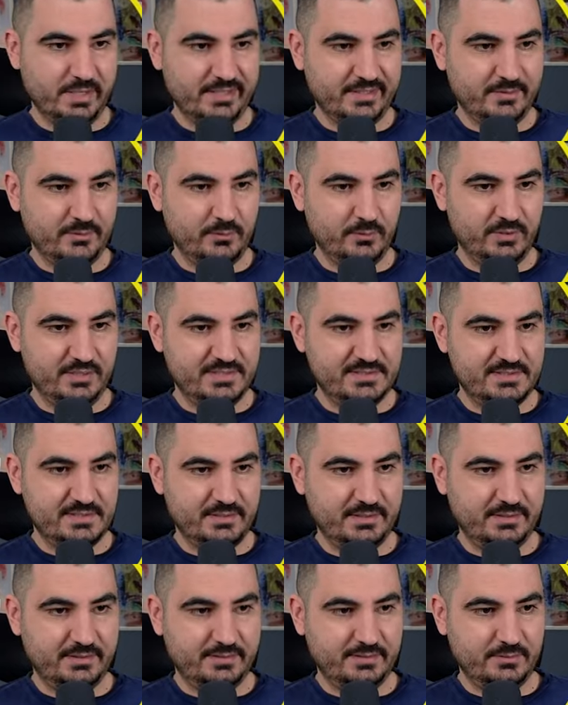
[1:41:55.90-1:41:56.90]
Oh, Michael
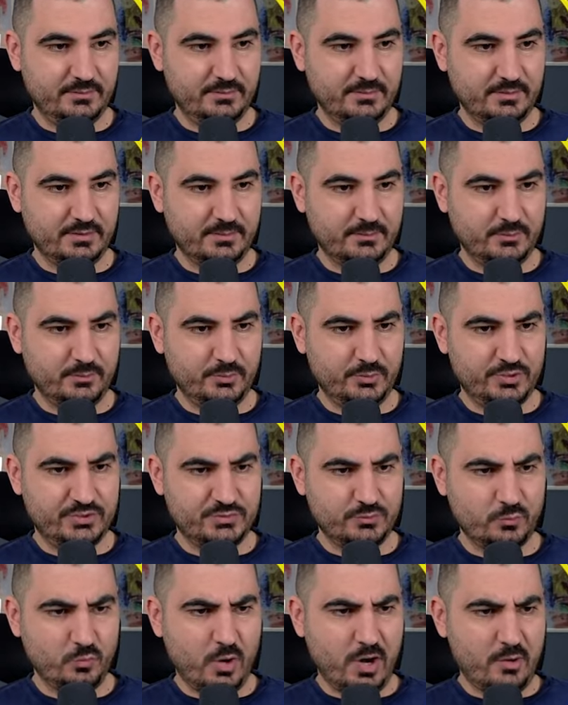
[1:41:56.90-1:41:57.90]
Olise right now. Come on,
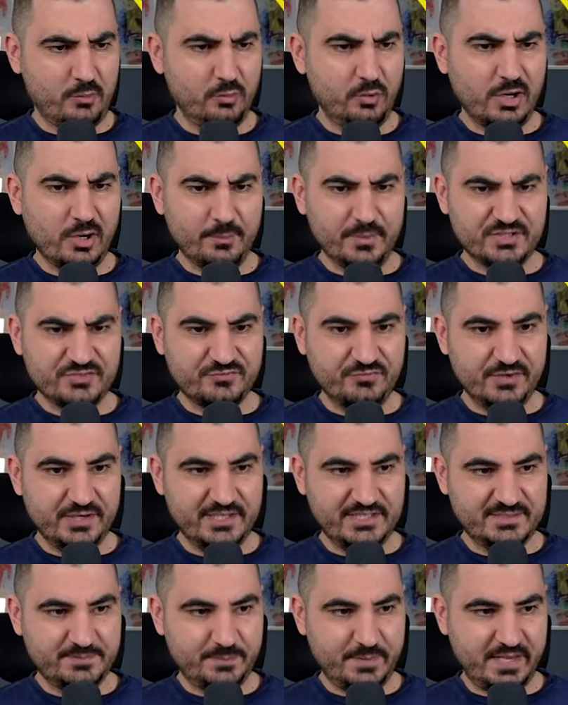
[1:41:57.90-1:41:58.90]
boys. Wow. Look how much
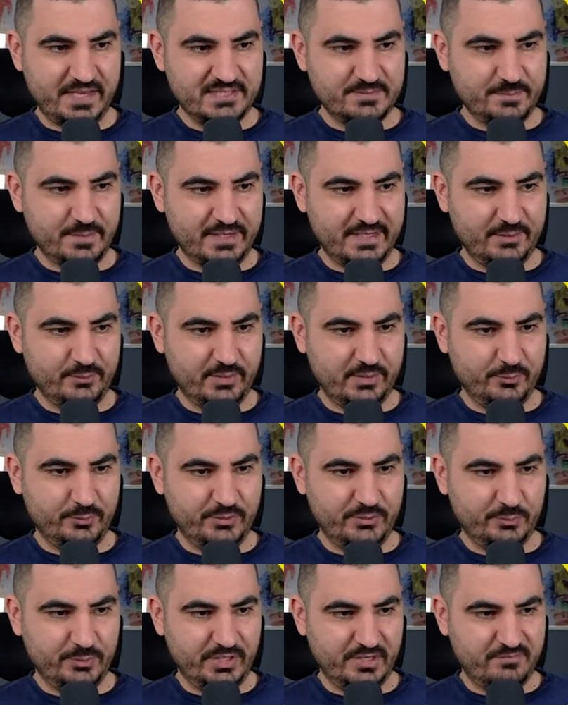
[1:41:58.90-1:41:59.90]
free space, by the way,
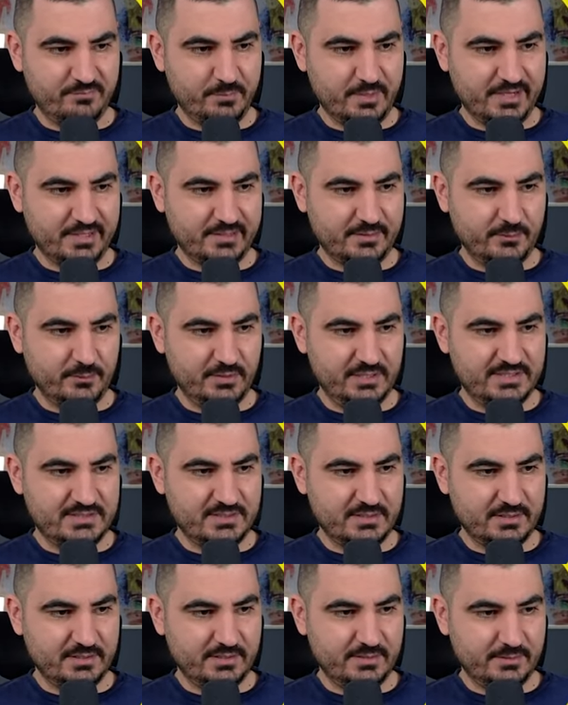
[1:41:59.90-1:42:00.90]
we do have. Michael
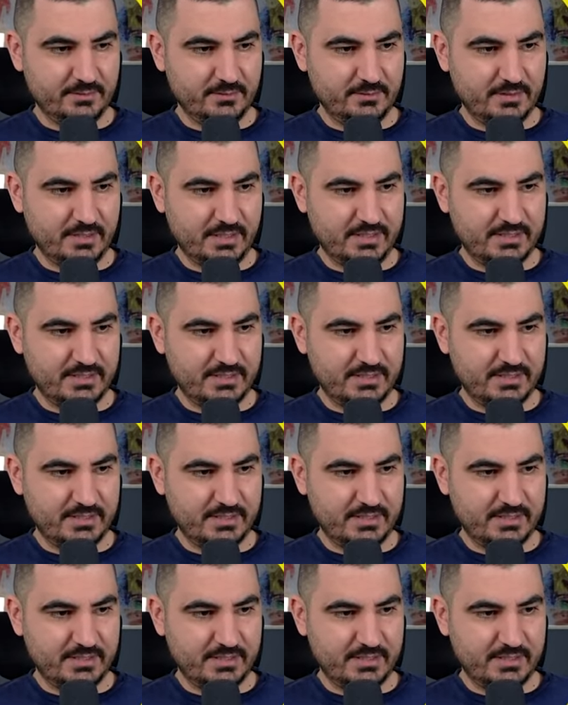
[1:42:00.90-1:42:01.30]
Olise right now.